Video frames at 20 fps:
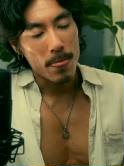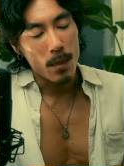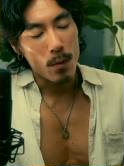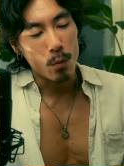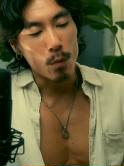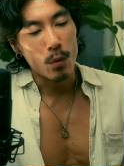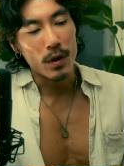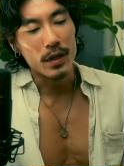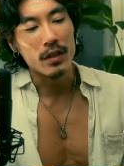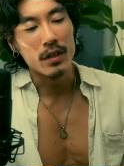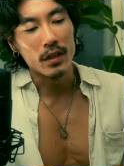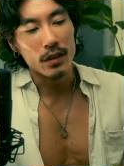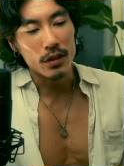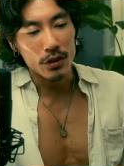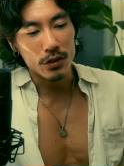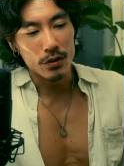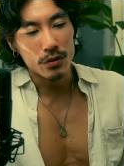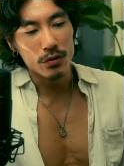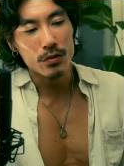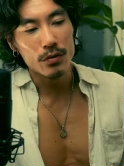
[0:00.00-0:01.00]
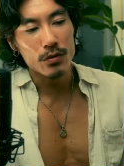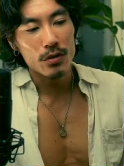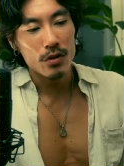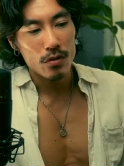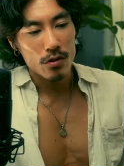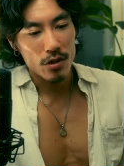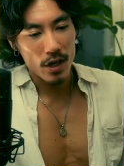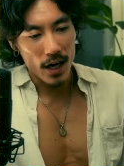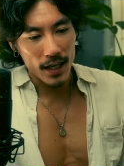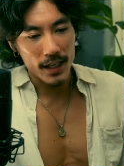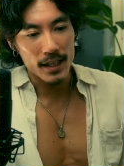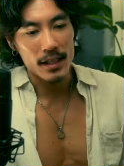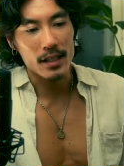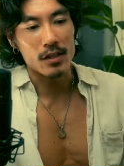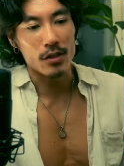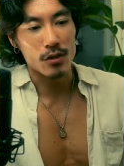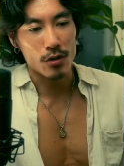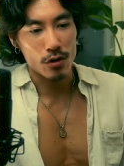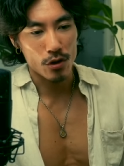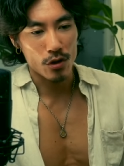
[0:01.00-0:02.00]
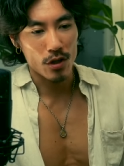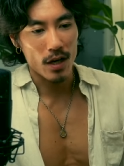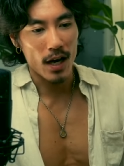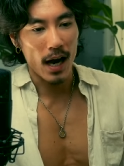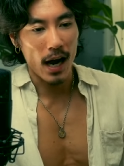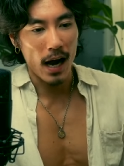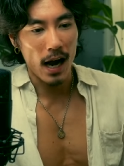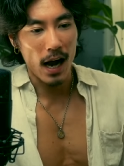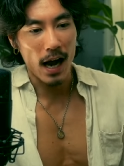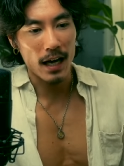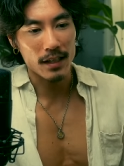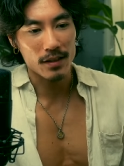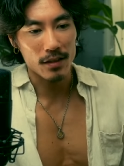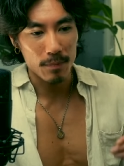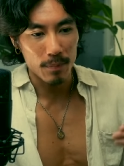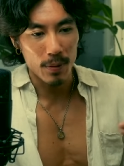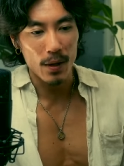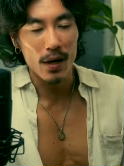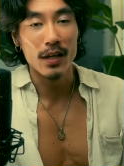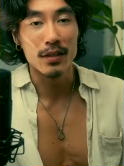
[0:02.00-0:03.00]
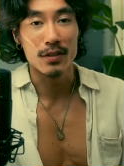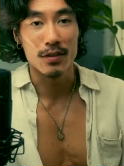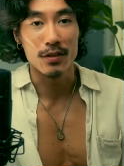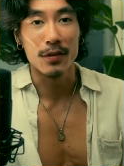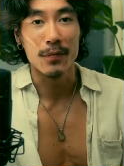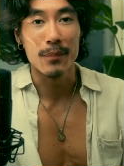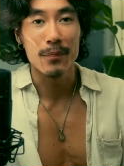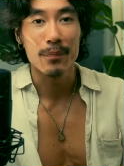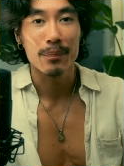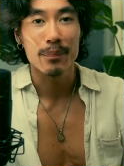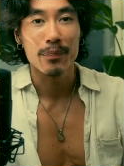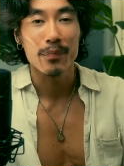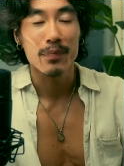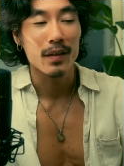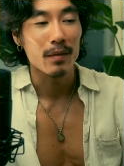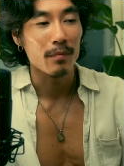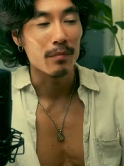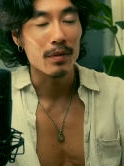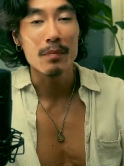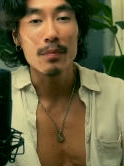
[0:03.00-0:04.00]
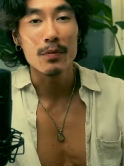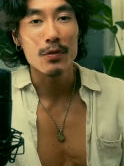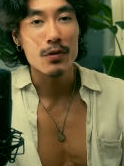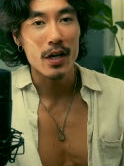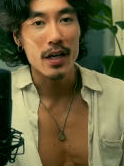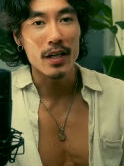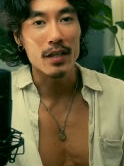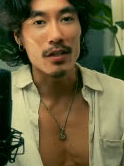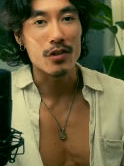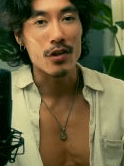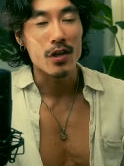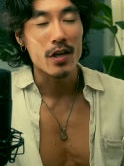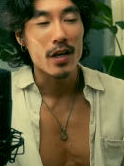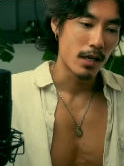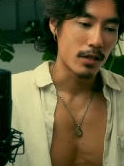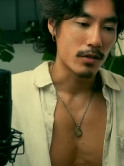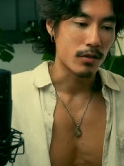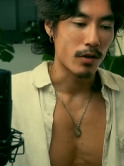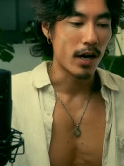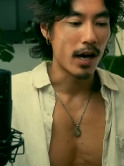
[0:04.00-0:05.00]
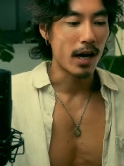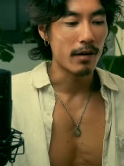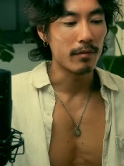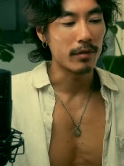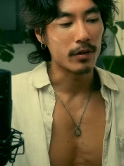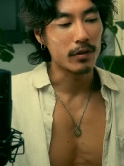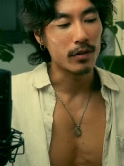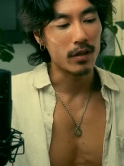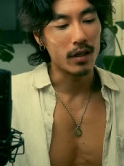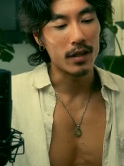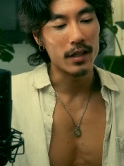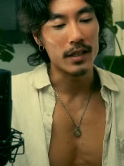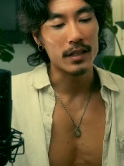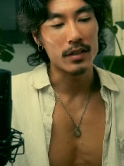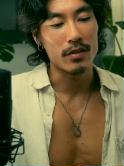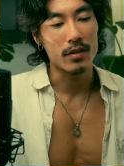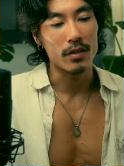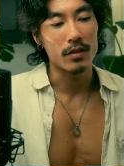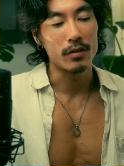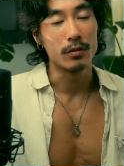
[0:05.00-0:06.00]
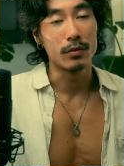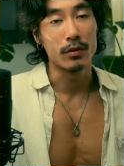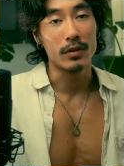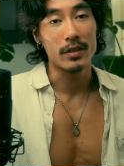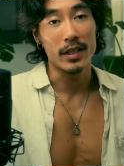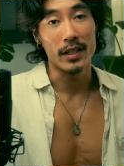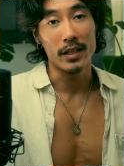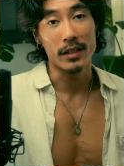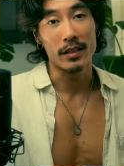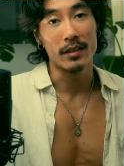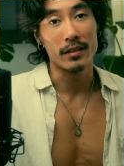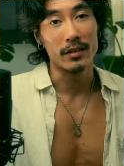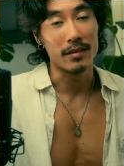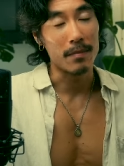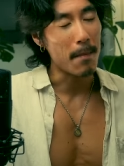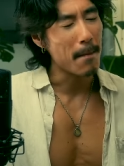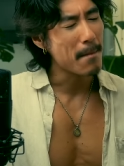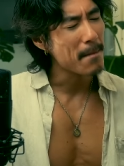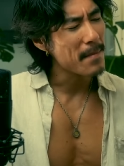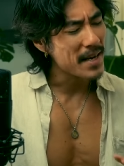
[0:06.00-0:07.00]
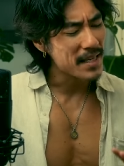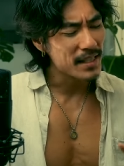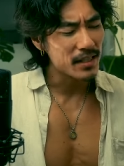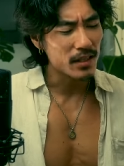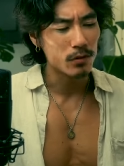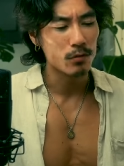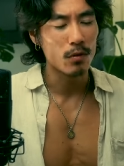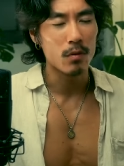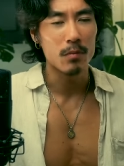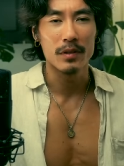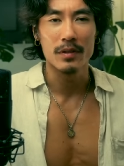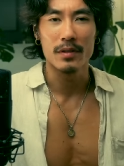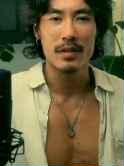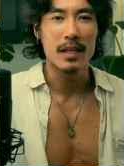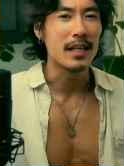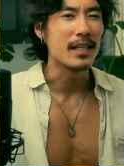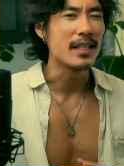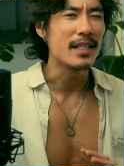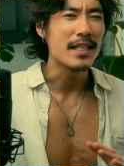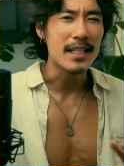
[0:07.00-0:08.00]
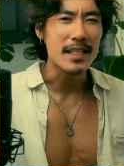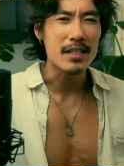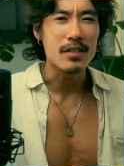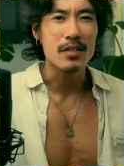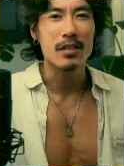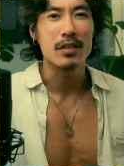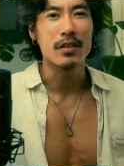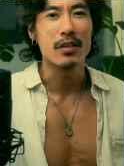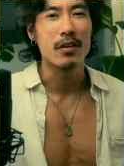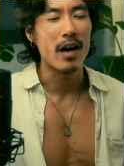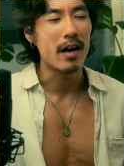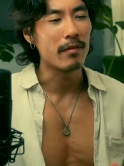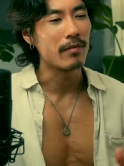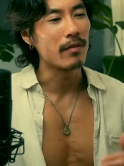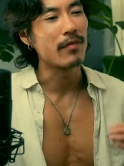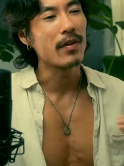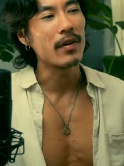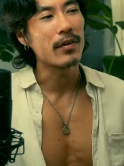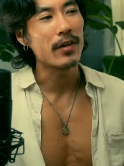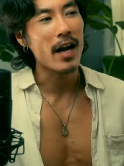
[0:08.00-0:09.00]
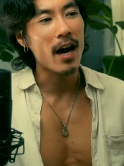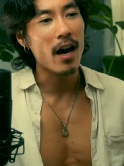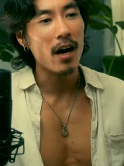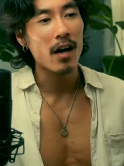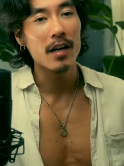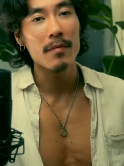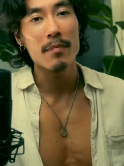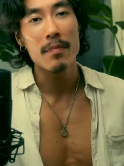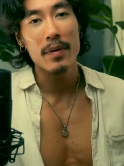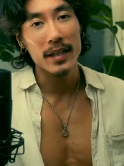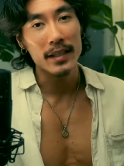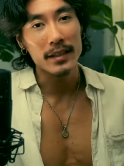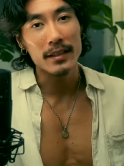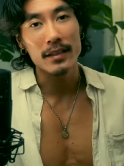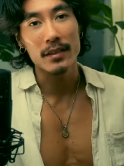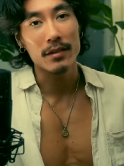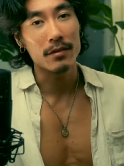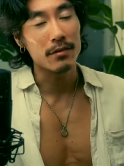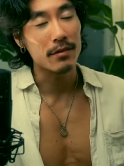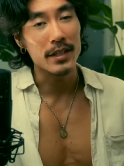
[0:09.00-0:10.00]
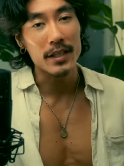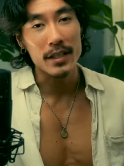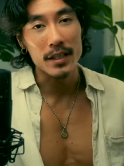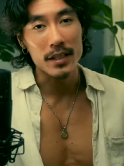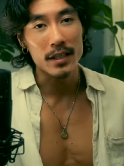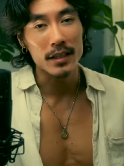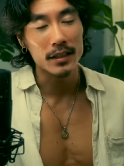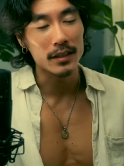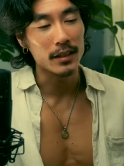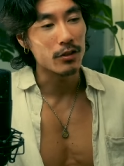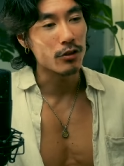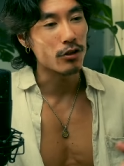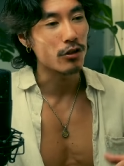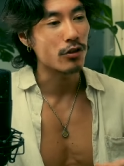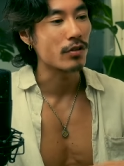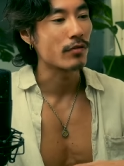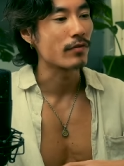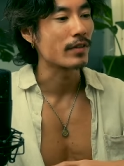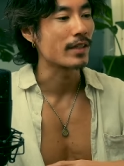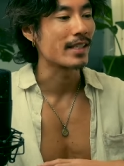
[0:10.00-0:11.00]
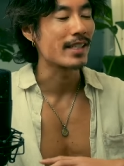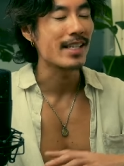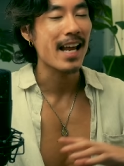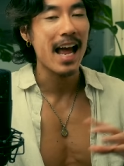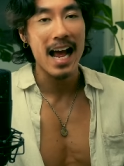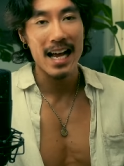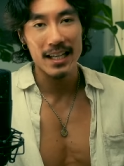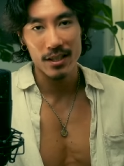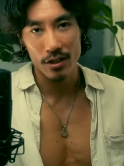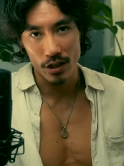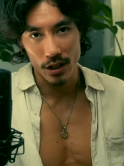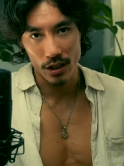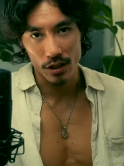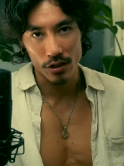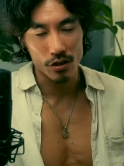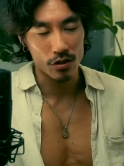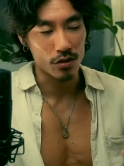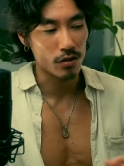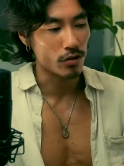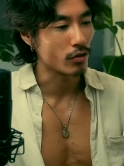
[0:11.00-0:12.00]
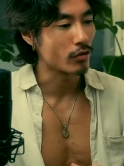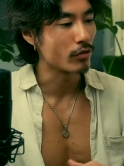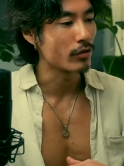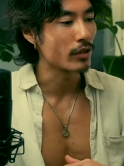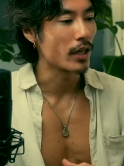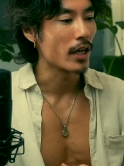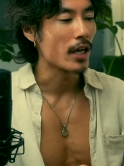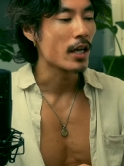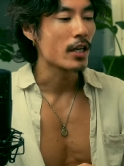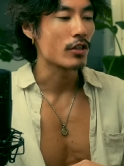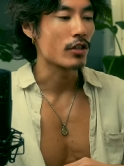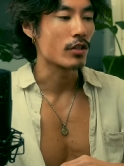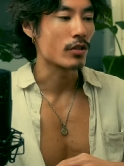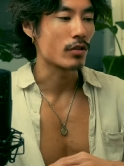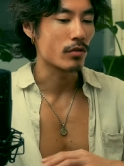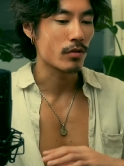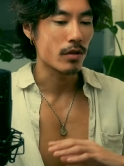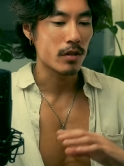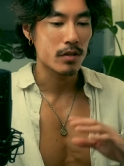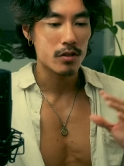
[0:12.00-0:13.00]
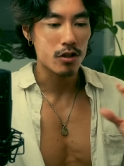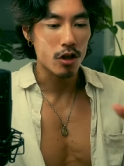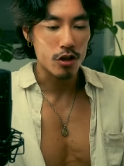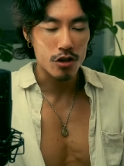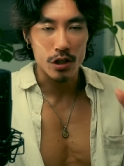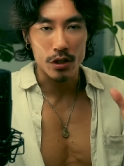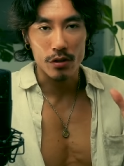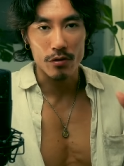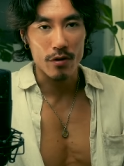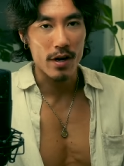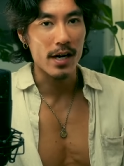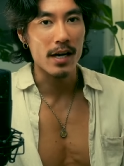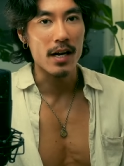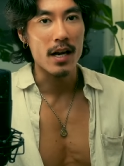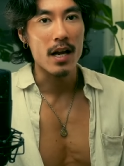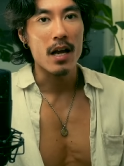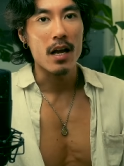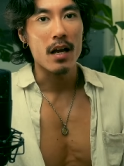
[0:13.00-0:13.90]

when you change as a person, people change. So I have a client called Tina. It's an amazing woman. It's elite. You know, have a very high-paid career, and she's fantastic. She's doing. She's such a great